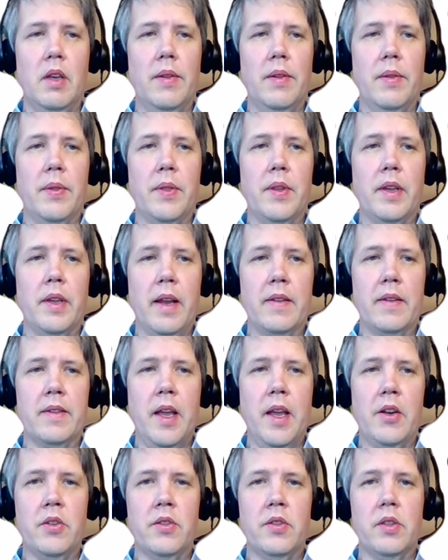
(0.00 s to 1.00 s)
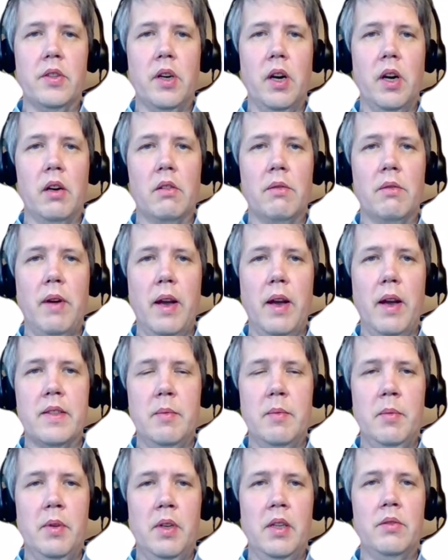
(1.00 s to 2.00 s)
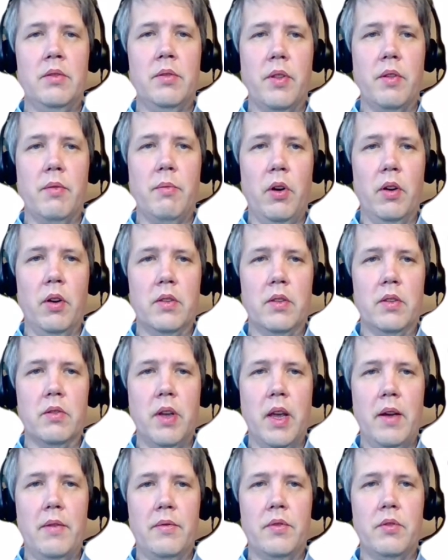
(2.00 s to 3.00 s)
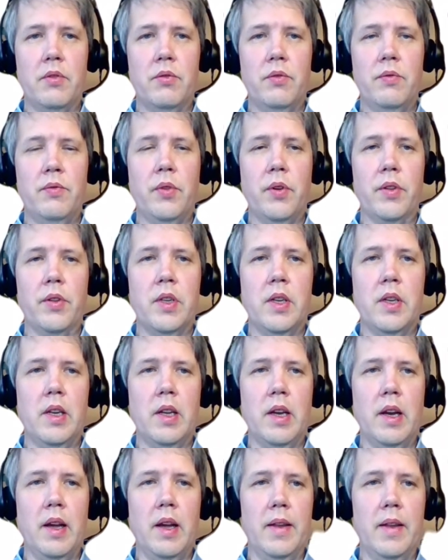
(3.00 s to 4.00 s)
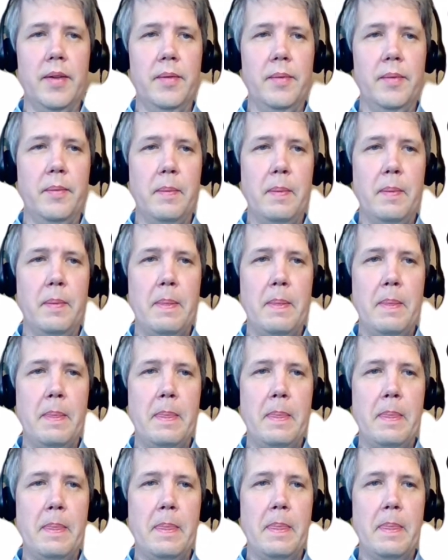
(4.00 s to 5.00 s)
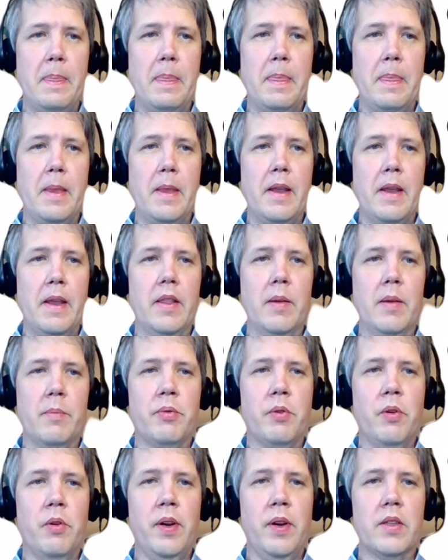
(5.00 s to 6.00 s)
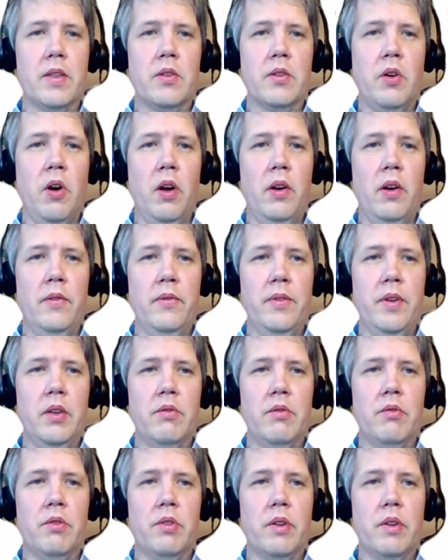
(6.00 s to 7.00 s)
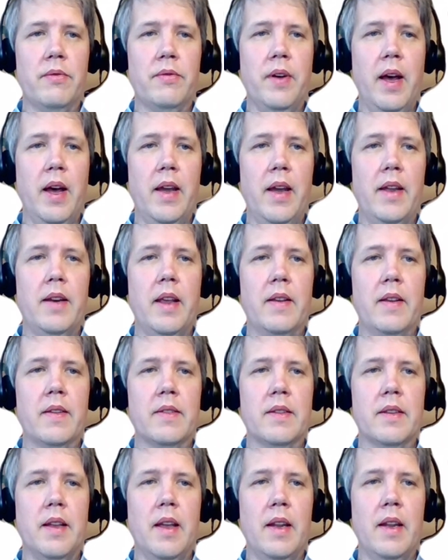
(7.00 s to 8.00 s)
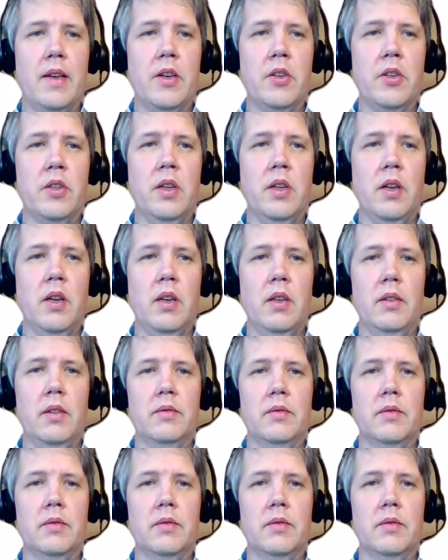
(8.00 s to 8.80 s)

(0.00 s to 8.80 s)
The extensions are quite similar to the ones you have to do for GDI. In the profiles config, you define additional